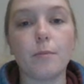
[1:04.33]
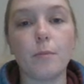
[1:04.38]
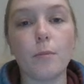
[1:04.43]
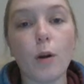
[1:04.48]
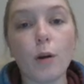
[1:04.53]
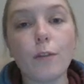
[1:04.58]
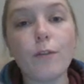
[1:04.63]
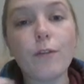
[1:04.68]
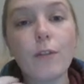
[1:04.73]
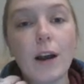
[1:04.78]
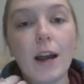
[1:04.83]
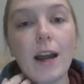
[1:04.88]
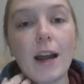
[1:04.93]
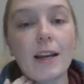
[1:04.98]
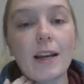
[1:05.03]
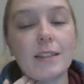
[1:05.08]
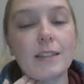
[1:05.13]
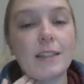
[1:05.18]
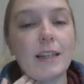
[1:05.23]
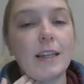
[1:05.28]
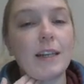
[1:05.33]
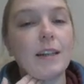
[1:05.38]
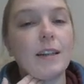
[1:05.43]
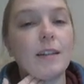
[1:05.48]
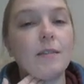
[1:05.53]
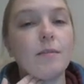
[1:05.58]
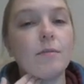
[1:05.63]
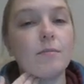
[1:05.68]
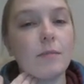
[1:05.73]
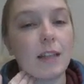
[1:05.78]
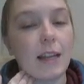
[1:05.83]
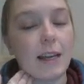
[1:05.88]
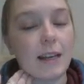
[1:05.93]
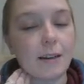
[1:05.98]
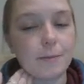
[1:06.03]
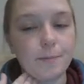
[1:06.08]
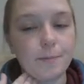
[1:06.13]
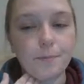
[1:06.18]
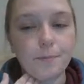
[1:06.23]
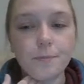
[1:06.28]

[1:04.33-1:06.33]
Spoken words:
modify it as needed later.